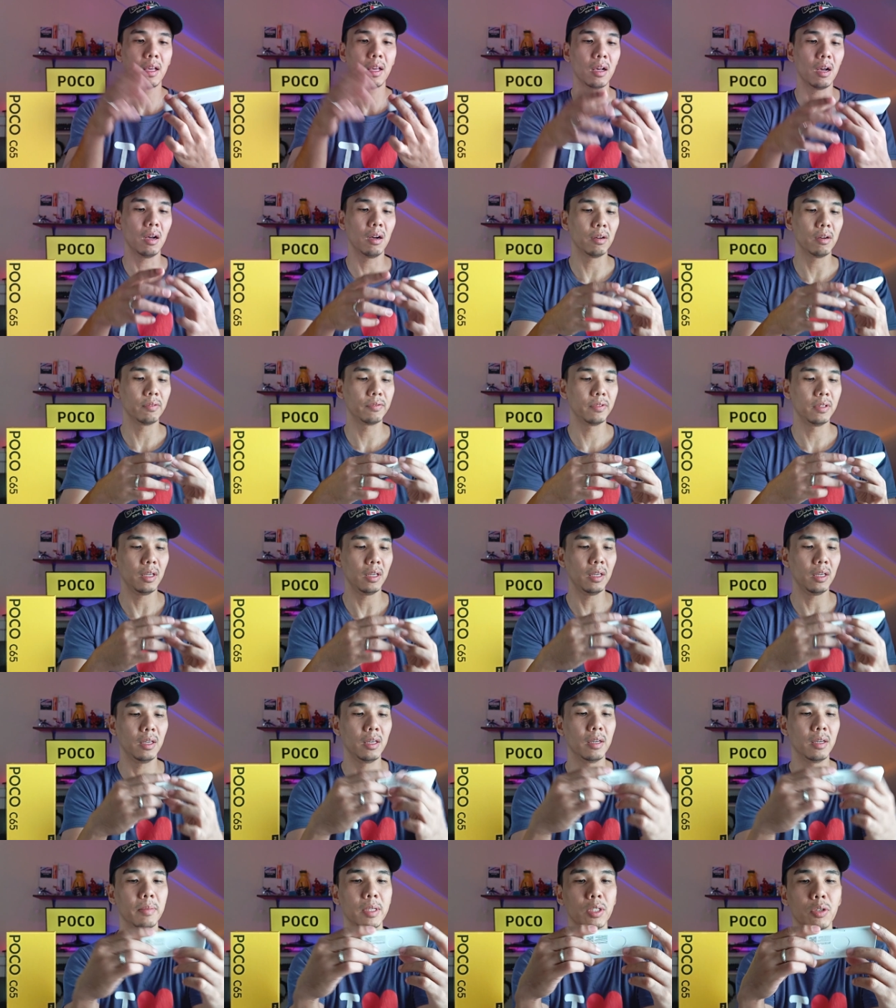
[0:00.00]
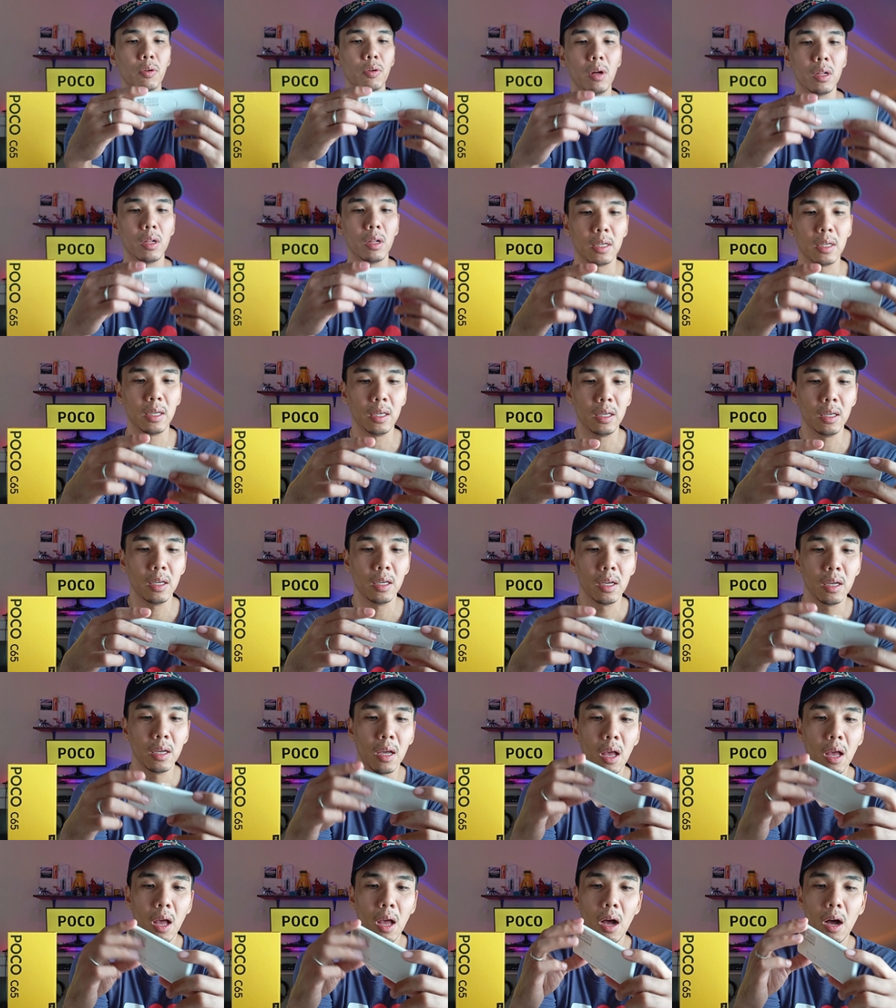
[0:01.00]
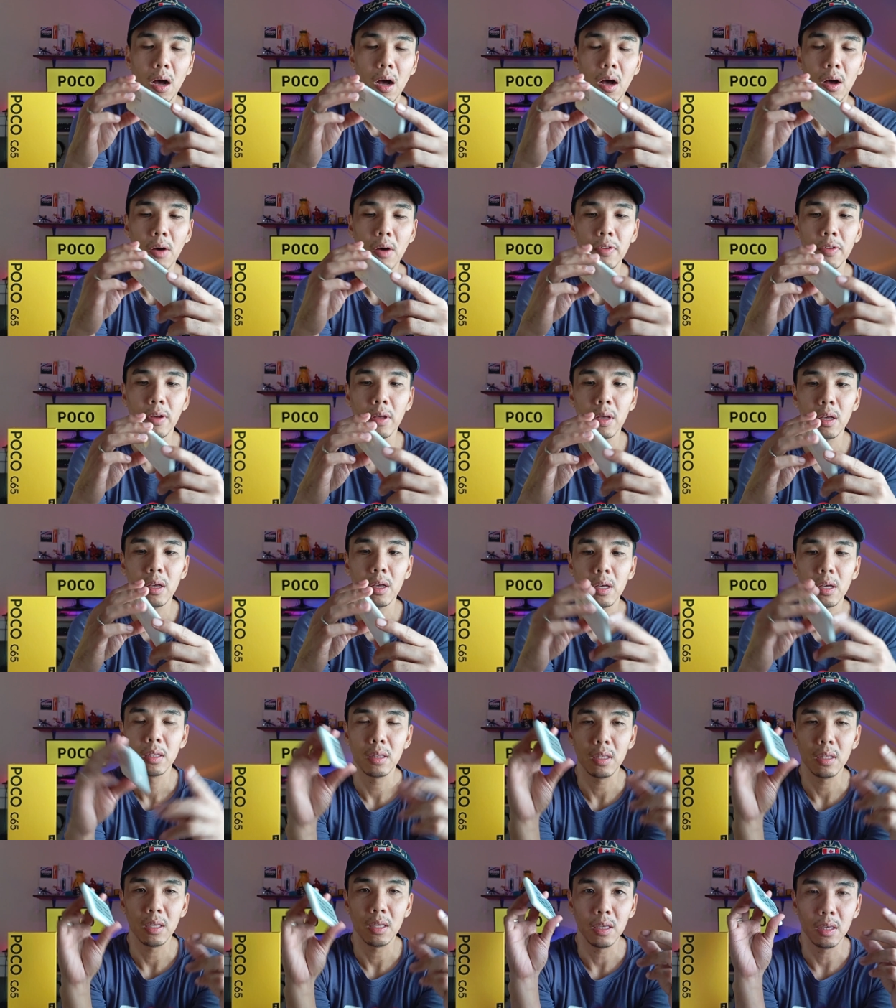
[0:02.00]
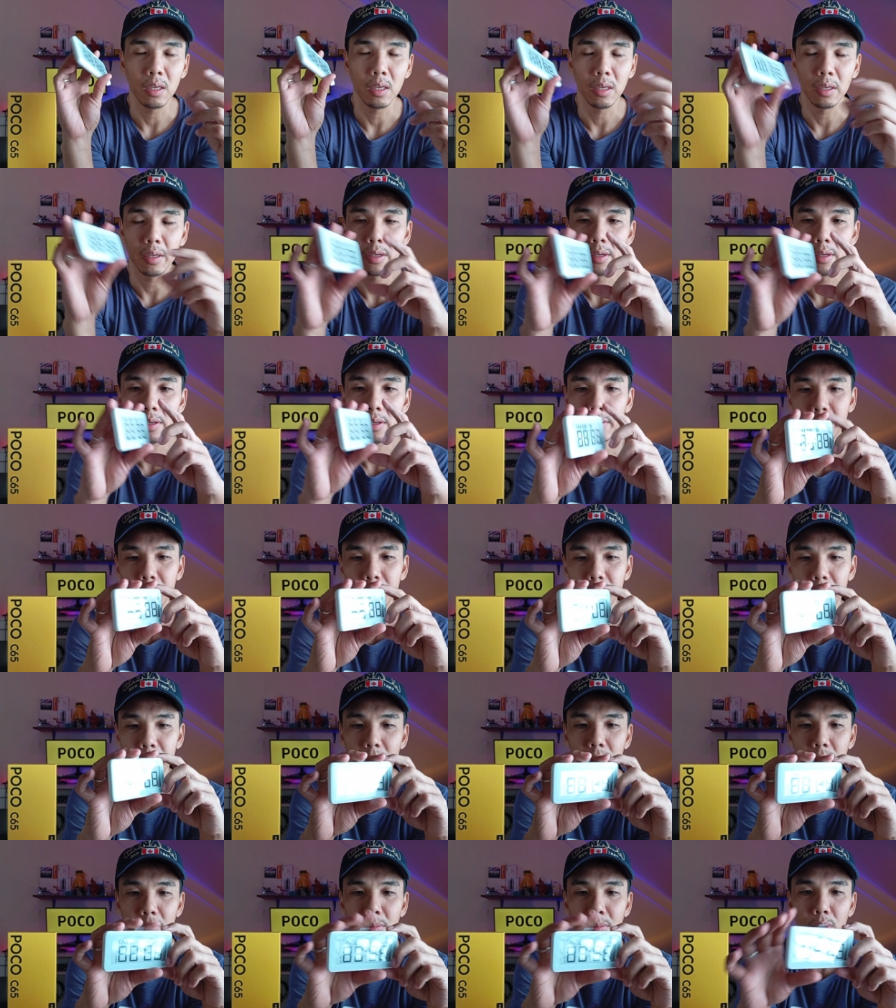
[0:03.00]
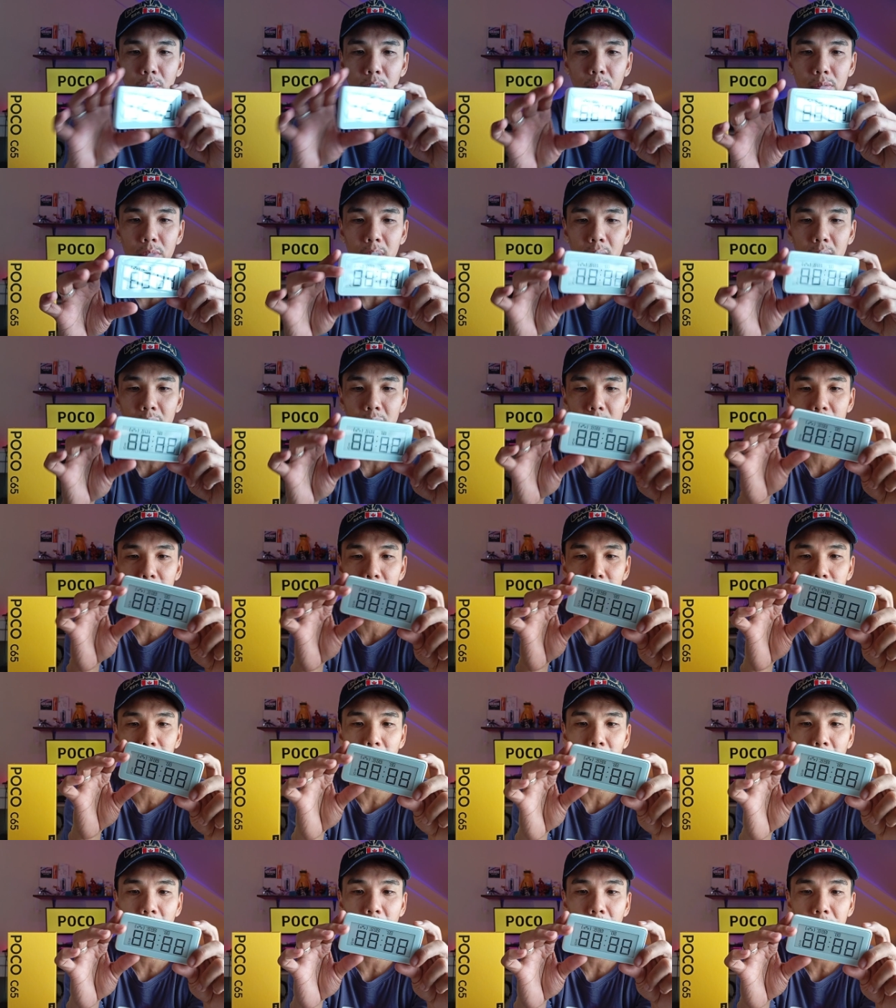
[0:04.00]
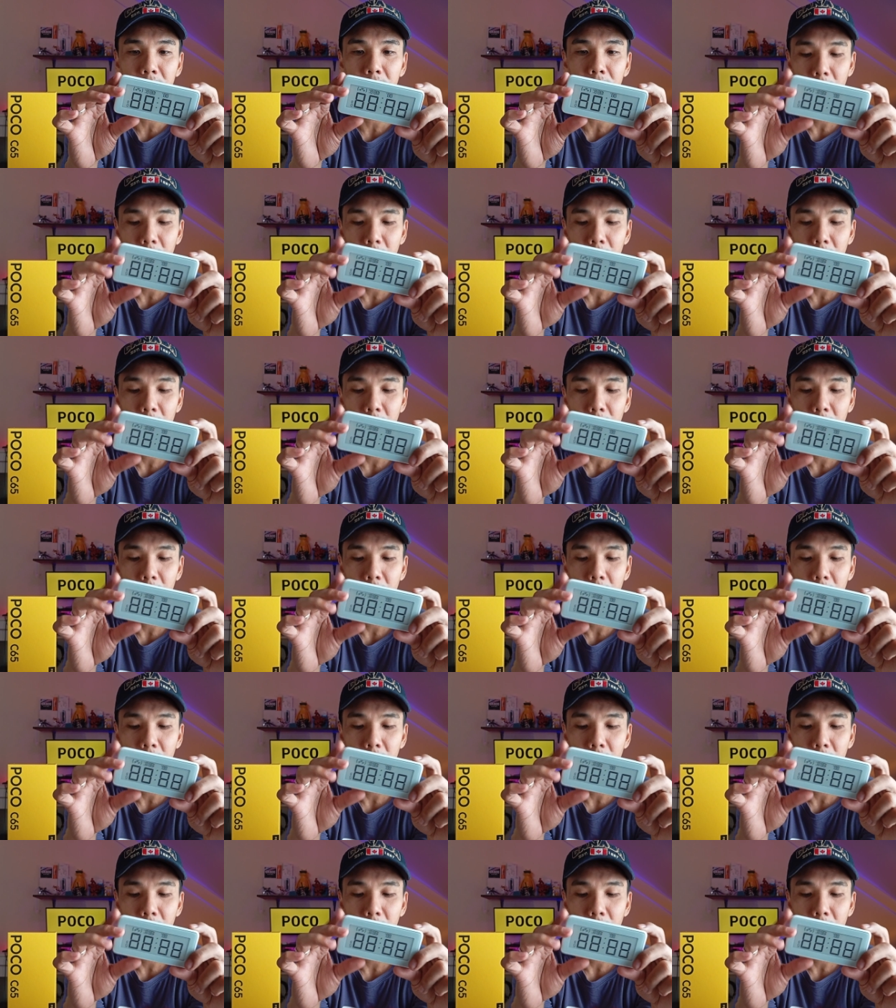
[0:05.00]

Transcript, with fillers: of the image quality of the Poco C sixty-five?